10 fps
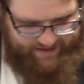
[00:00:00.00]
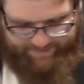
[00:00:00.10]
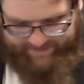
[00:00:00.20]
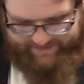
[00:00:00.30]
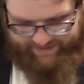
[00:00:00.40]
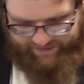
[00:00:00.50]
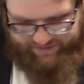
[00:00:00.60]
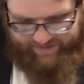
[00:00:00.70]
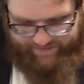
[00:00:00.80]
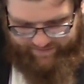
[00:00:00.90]
up until
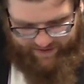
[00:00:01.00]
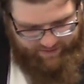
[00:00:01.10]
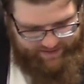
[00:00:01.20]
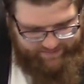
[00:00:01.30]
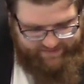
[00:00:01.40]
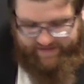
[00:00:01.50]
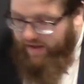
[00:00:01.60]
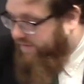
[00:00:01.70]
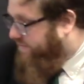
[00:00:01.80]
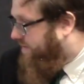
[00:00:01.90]
Pharaoh
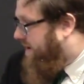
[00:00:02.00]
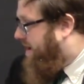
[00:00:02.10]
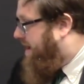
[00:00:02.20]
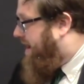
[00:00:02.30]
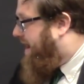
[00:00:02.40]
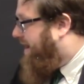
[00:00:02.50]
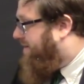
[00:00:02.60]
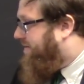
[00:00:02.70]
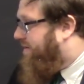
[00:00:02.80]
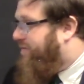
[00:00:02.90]
himself
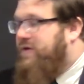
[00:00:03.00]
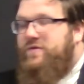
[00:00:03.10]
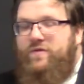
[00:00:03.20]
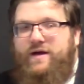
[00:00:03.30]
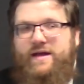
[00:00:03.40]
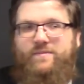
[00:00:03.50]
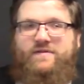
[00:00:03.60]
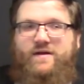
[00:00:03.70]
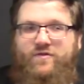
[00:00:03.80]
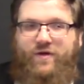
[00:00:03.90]
has a few
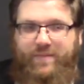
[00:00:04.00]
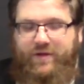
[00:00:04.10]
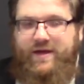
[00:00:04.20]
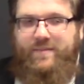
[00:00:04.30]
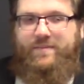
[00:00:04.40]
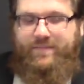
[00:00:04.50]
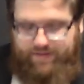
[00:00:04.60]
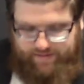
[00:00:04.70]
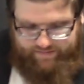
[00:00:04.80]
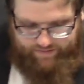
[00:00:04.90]
dreams that trouble him.
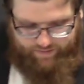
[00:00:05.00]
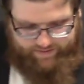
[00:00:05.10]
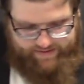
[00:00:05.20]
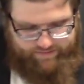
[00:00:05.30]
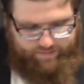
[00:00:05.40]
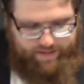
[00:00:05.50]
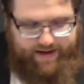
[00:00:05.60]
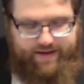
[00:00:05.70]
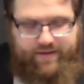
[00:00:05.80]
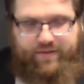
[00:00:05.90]
So he is
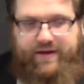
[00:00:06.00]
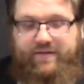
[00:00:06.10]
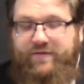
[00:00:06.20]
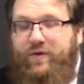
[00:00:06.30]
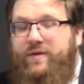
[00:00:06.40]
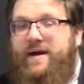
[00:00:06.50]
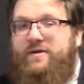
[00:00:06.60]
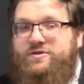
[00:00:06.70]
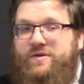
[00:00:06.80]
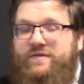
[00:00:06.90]
reminded, or he is told
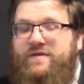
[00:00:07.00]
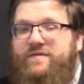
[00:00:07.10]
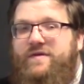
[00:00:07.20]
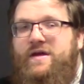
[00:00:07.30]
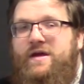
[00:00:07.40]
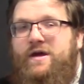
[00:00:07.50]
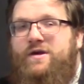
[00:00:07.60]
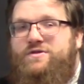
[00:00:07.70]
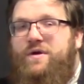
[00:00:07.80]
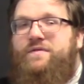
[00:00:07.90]
about Joseph.
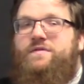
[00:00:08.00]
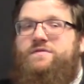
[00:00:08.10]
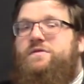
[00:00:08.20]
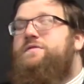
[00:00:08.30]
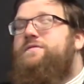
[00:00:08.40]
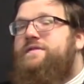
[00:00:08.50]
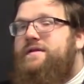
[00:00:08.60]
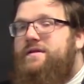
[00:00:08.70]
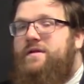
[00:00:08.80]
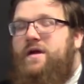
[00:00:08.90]
Joseph is
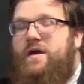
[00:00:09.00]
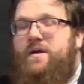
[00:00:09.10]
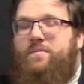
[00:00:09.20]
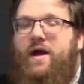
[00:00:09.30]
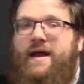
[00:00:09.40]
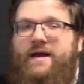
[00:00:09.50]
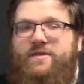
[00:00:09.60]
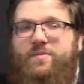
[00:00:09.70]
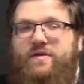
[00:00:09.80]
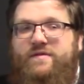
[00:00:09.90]
then brought out of
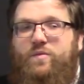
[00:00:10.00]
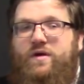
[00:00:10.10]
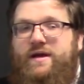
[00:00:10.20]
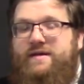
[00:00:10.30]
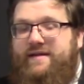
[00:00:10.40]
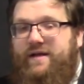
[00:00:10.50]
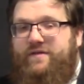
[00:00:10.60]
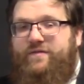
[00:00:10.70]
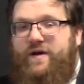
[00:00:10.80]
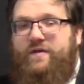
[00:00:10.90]
the prison where he
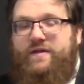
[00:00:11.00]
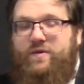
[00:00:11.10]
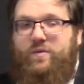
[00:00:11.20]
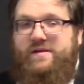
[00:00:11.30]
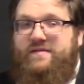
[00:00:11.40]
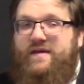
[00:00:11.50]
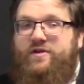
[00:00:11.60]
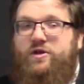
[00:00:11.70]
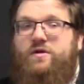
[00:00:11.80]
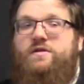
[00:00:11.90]
tells Pharaoh that there will be
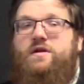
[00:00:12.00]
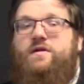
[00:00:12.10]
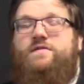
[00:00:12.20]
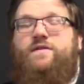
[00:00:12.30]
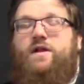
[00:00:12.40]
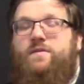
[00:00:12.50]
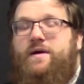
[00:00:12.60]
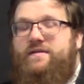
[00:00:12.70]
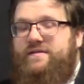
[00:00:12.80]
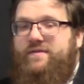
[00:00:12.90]
7 good years followed
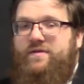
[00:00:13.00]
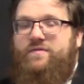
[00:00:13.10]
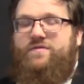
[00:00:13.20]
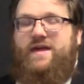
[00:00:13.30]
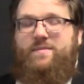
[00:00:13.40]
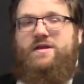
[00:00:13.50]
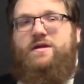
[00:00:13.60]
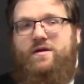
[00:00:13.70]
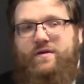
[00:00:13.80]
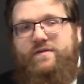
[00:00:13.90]
by 7 famine
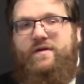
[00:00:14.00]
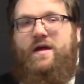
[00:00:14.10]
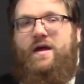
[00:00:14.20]
years